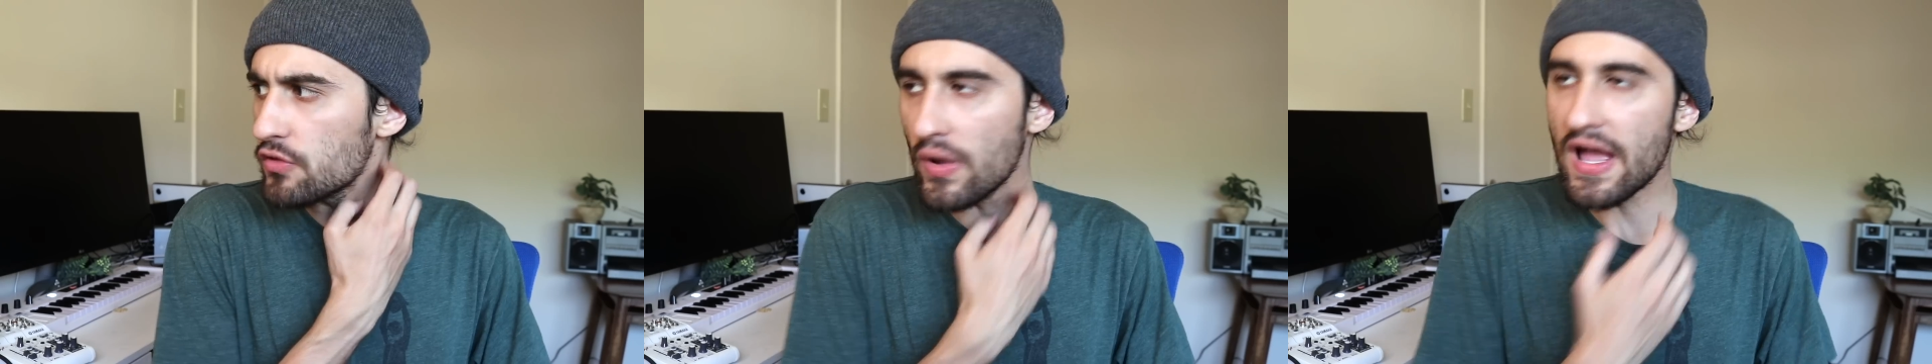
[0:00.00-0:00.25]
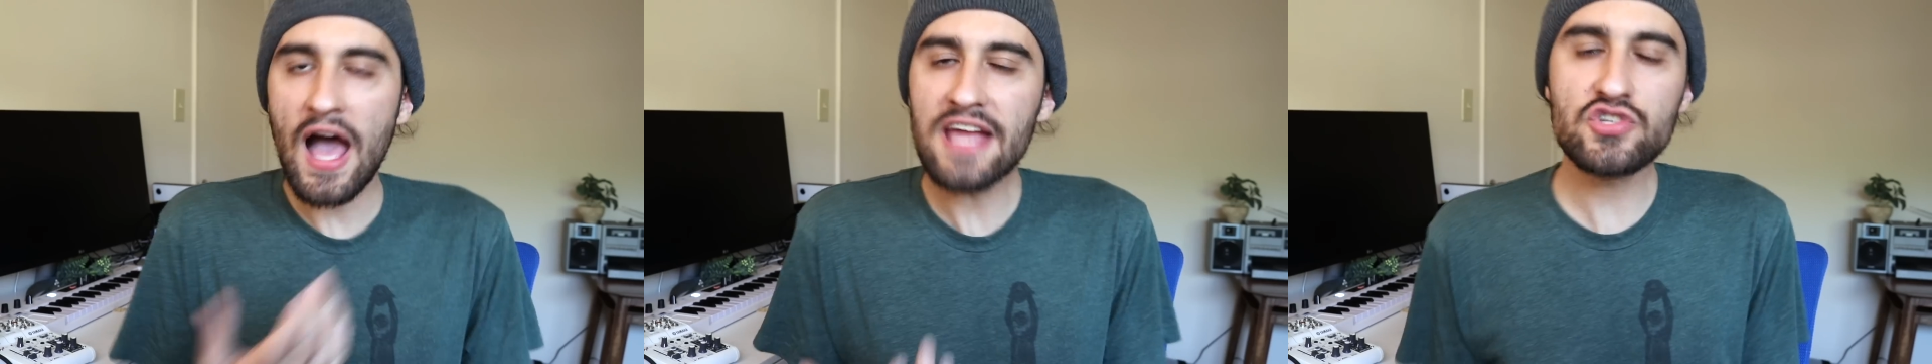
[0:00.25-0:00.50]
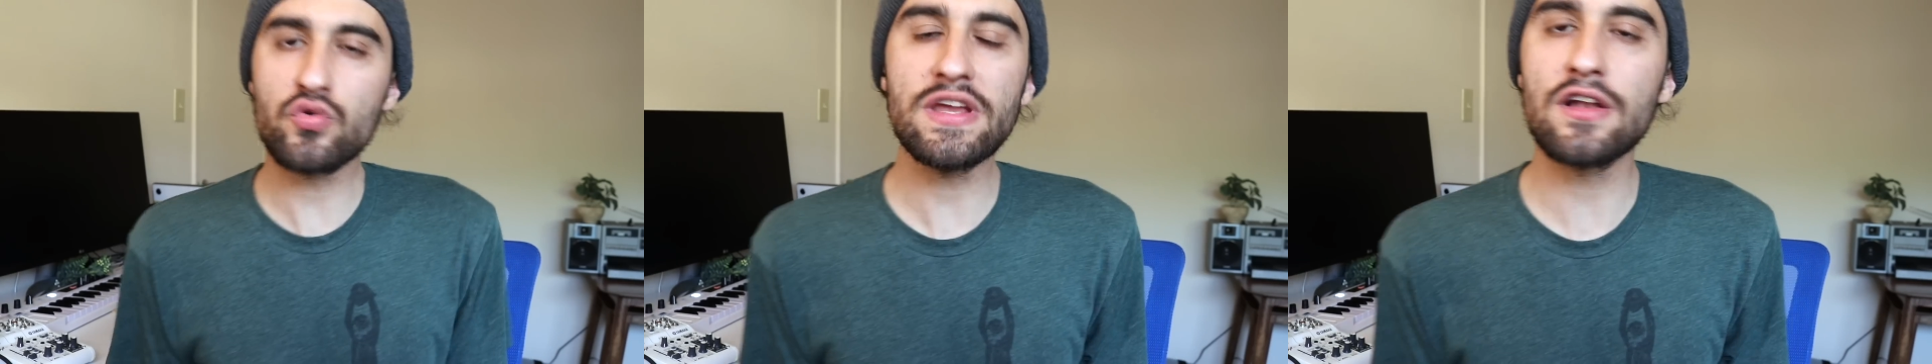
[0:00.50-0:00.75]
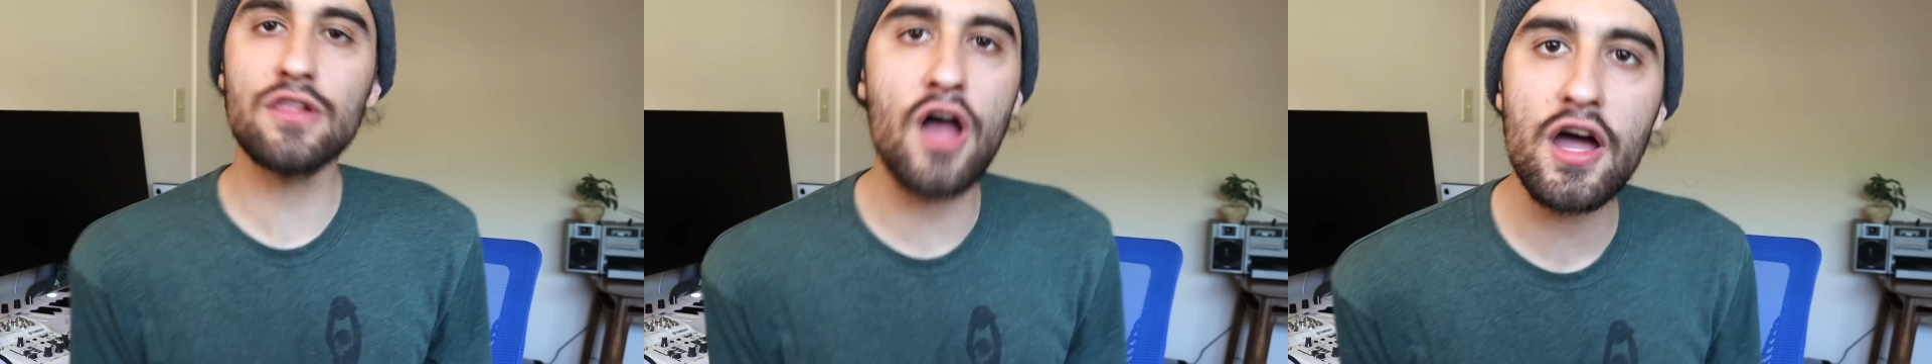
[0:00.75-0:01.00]
the way, I
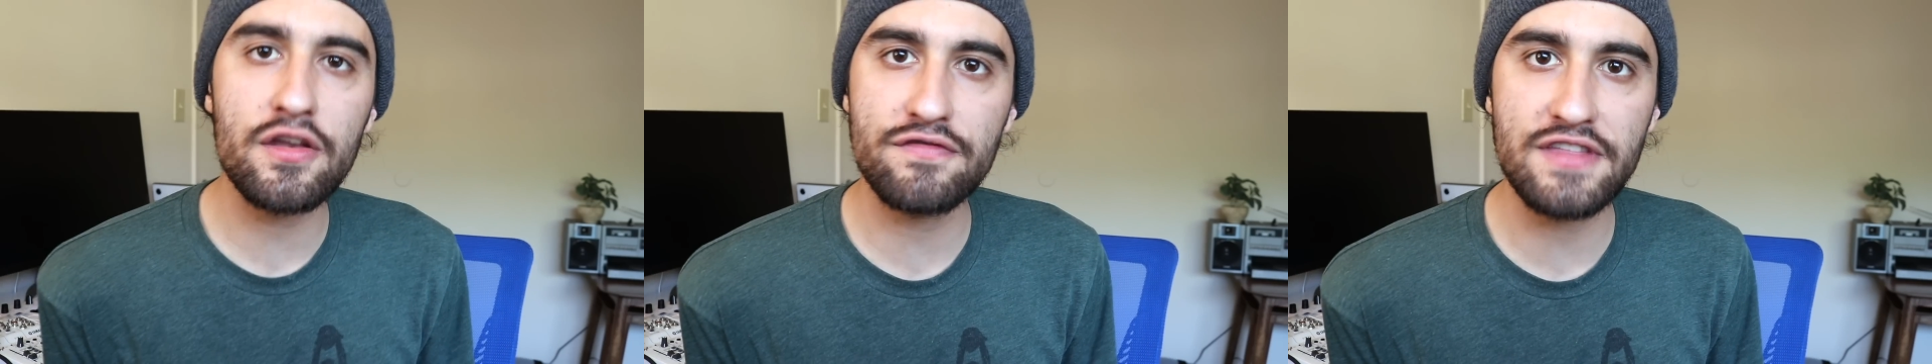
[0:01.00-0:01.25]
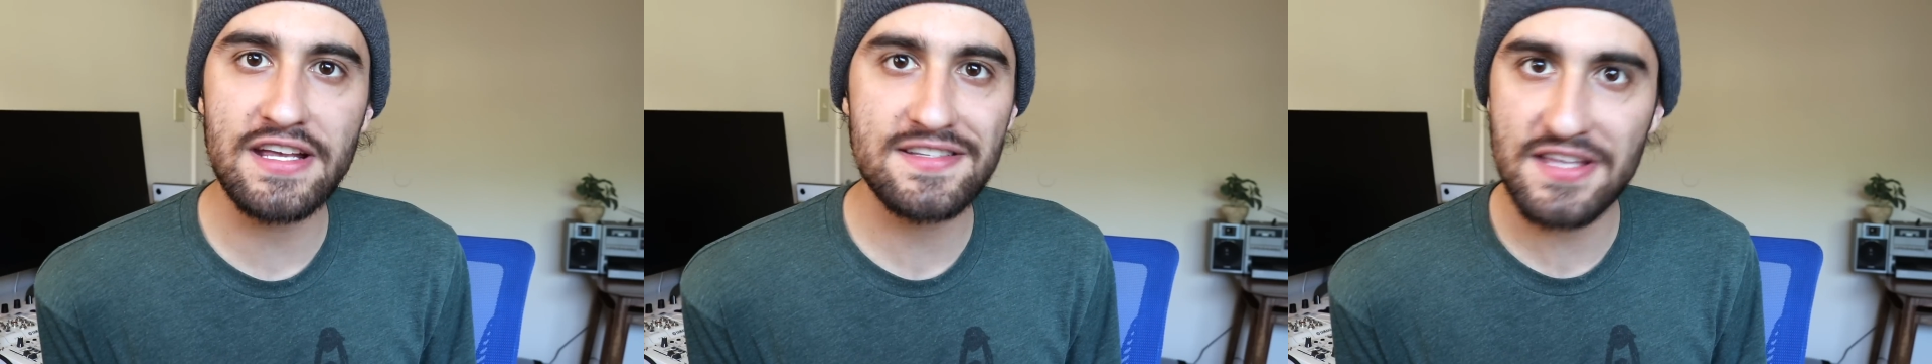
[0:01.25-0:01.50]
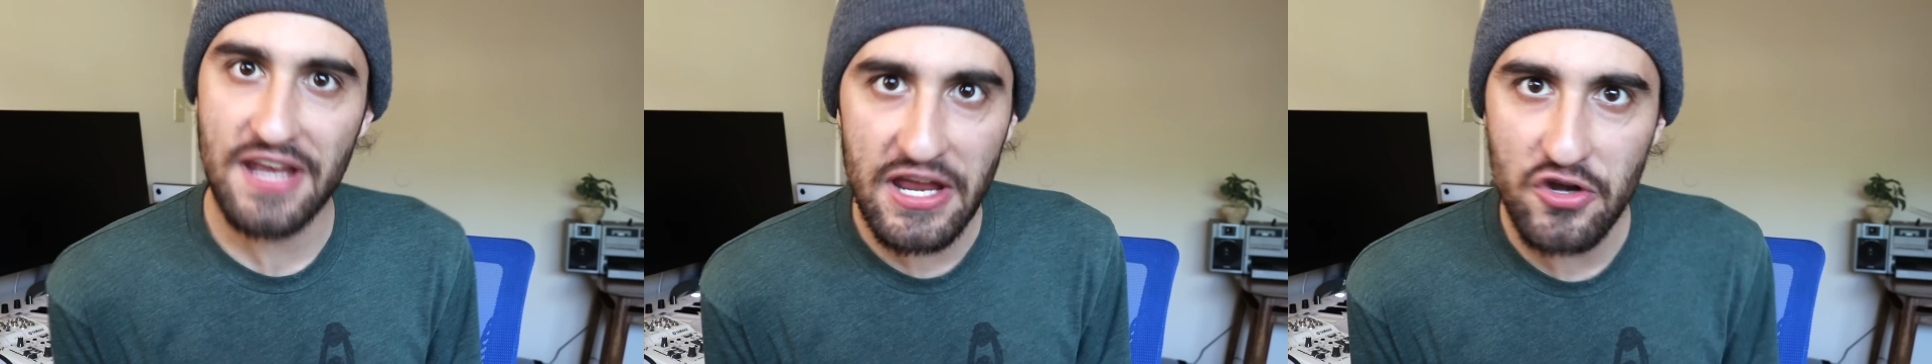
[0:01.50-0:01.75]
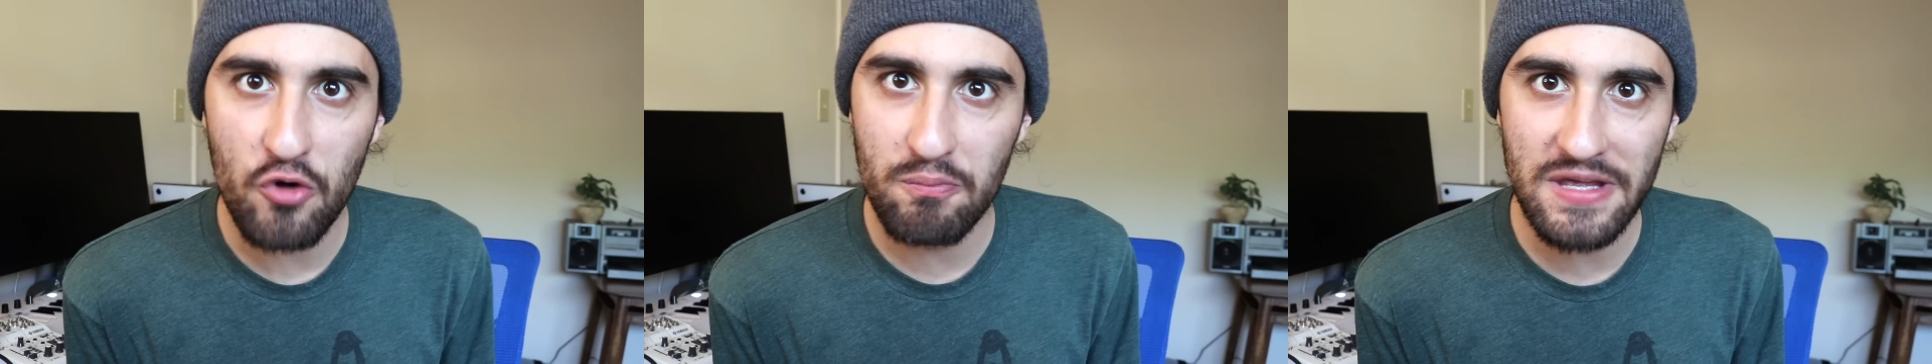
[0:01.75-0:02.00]
tweet a lot of things that
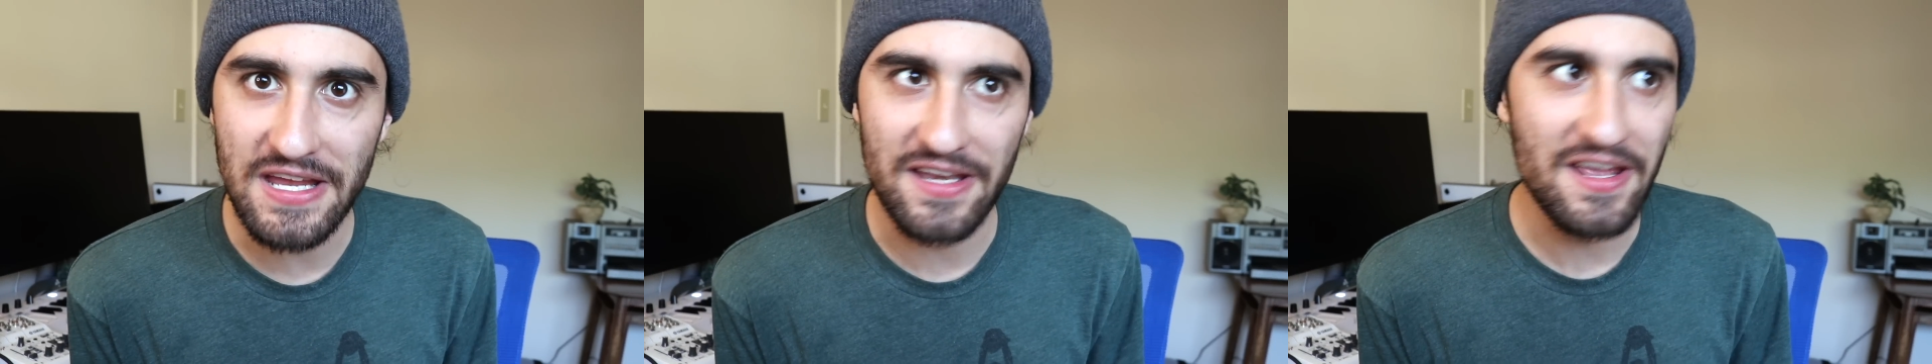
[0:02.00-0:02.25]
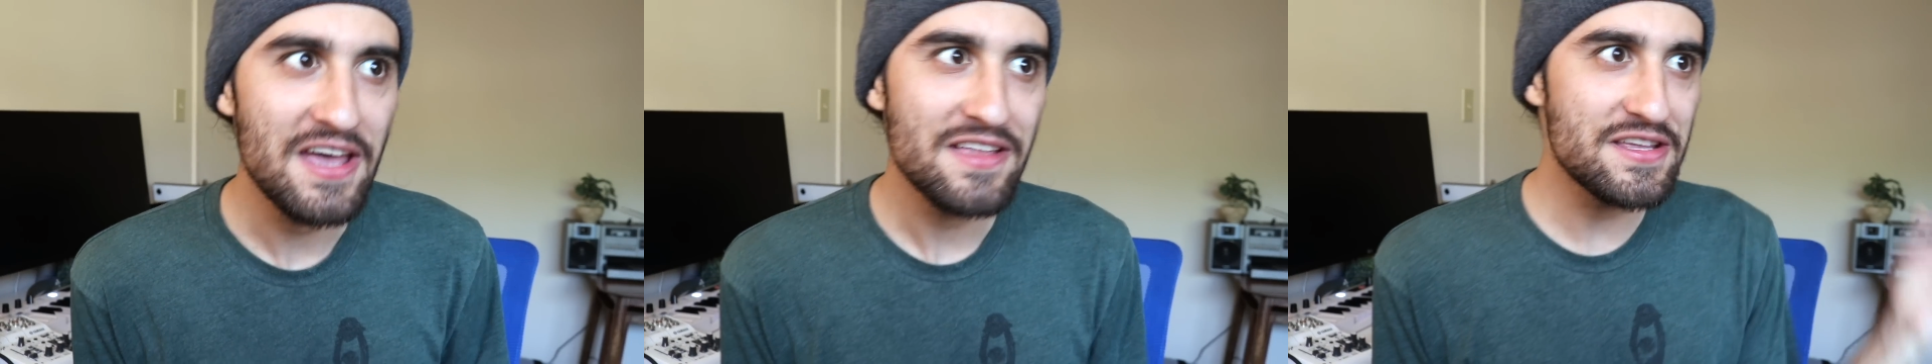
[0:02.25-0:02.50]
I don't mean.